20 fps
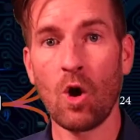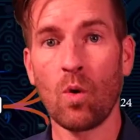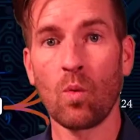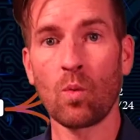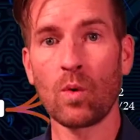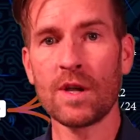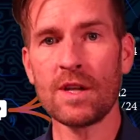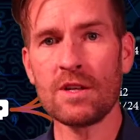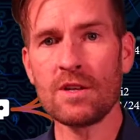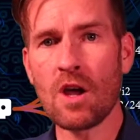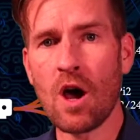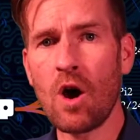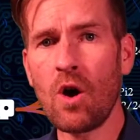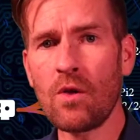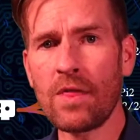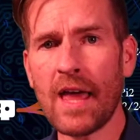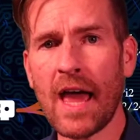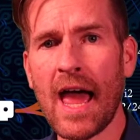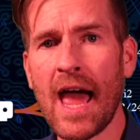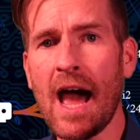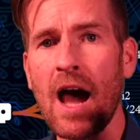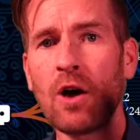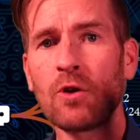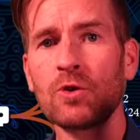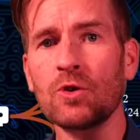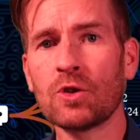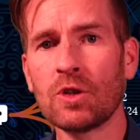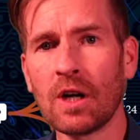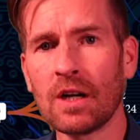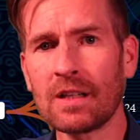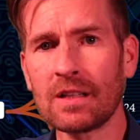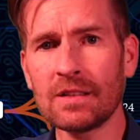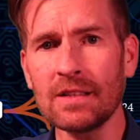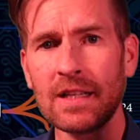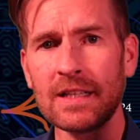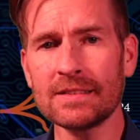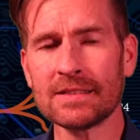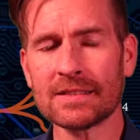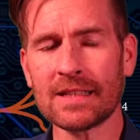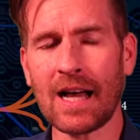We know that how trunk
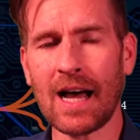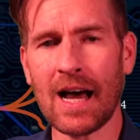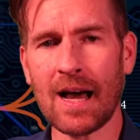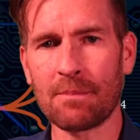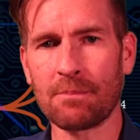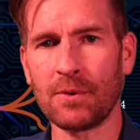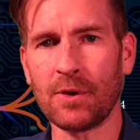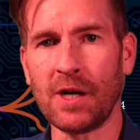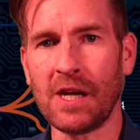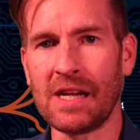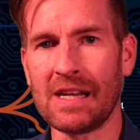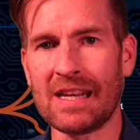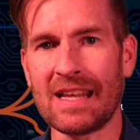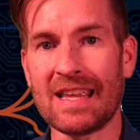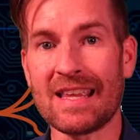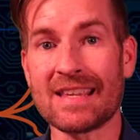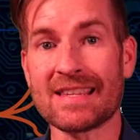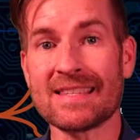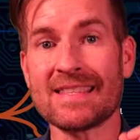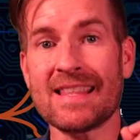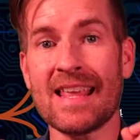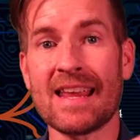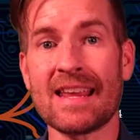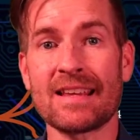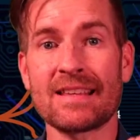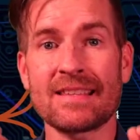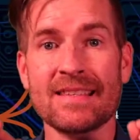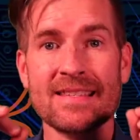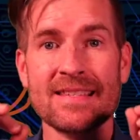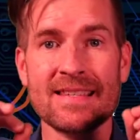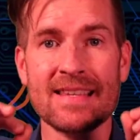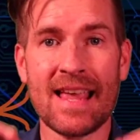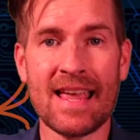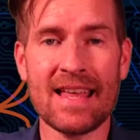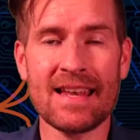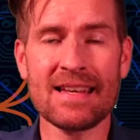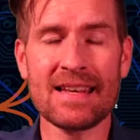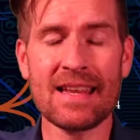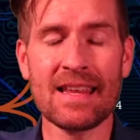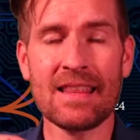lines operate is they
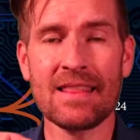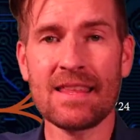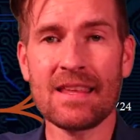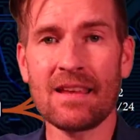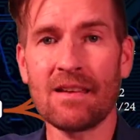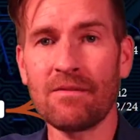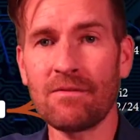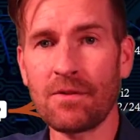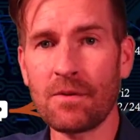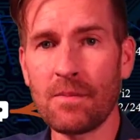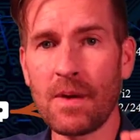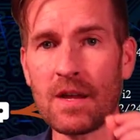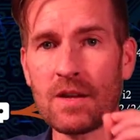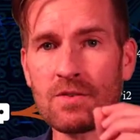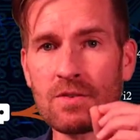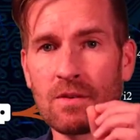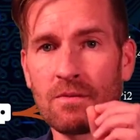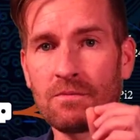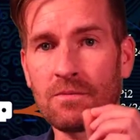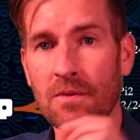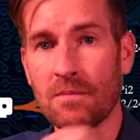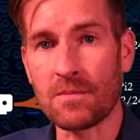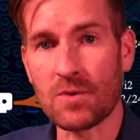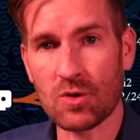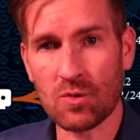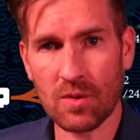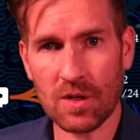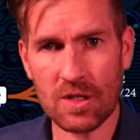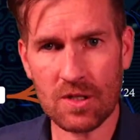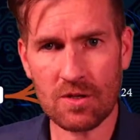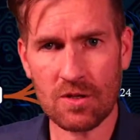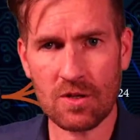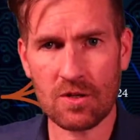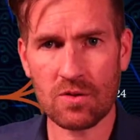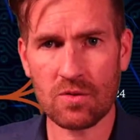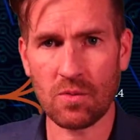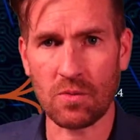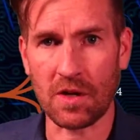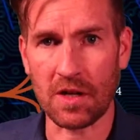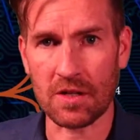send the information from switch to
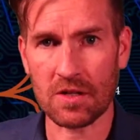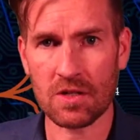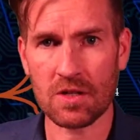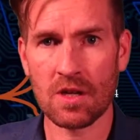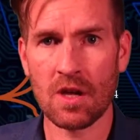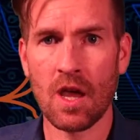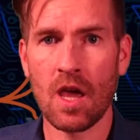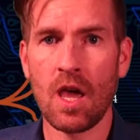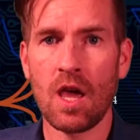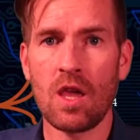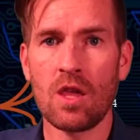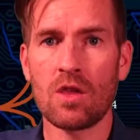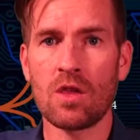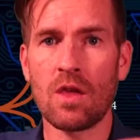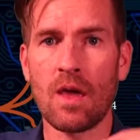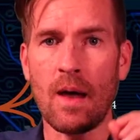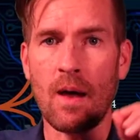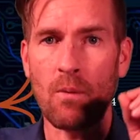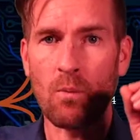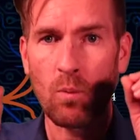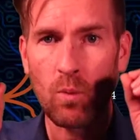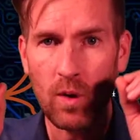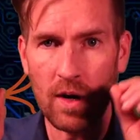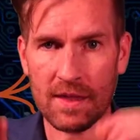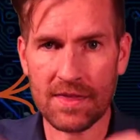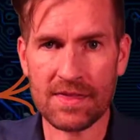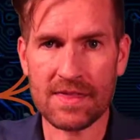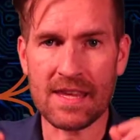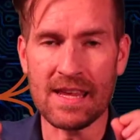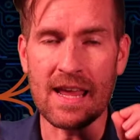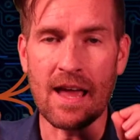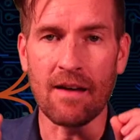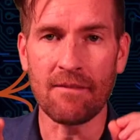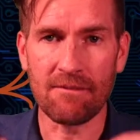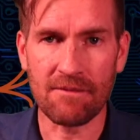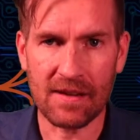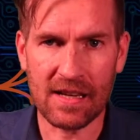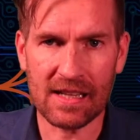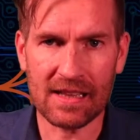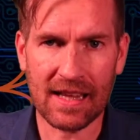switch with the
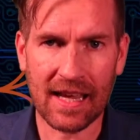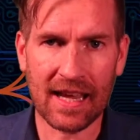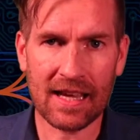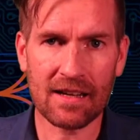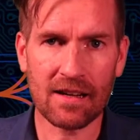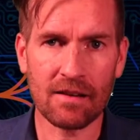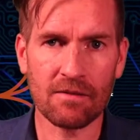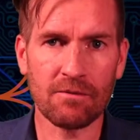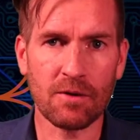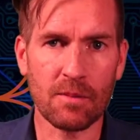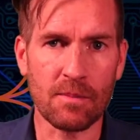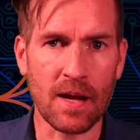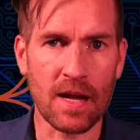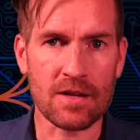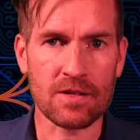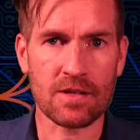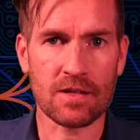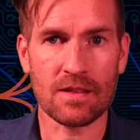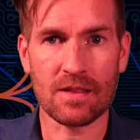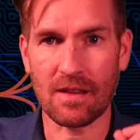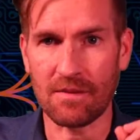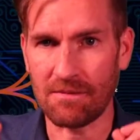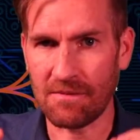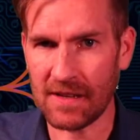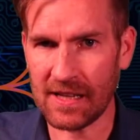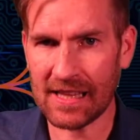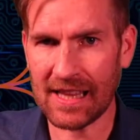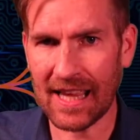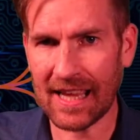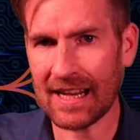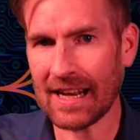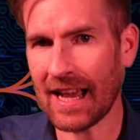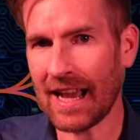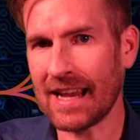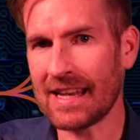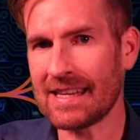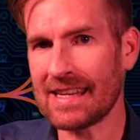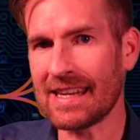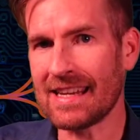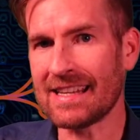VLAN information, the VLAN
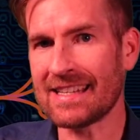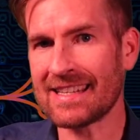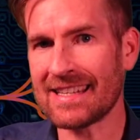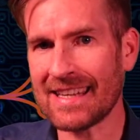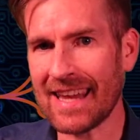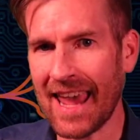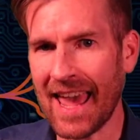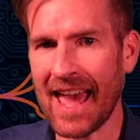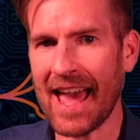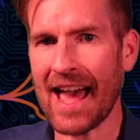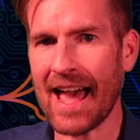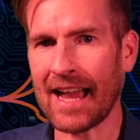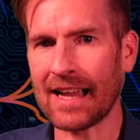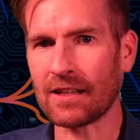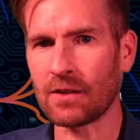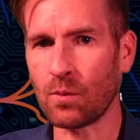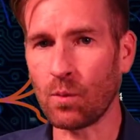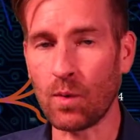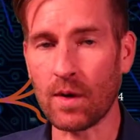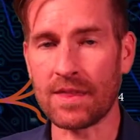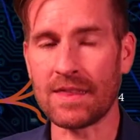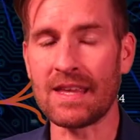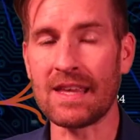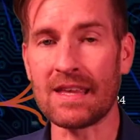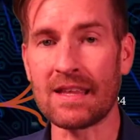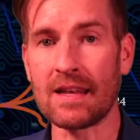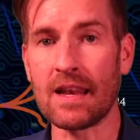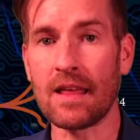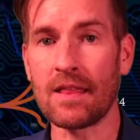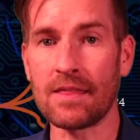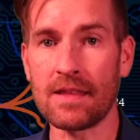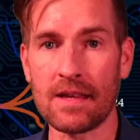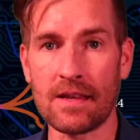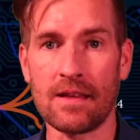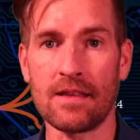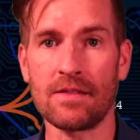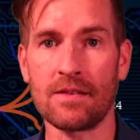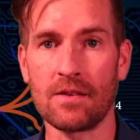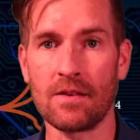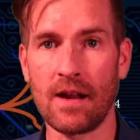ID tagged within
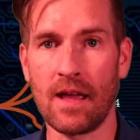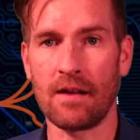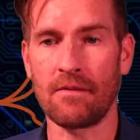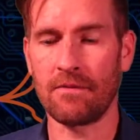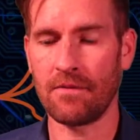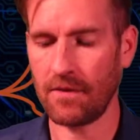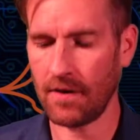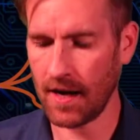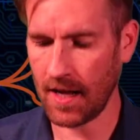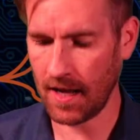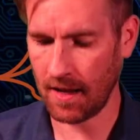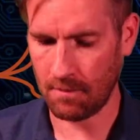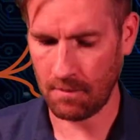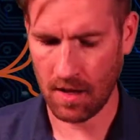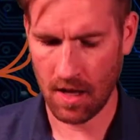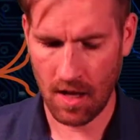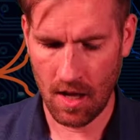the Ethernet frame.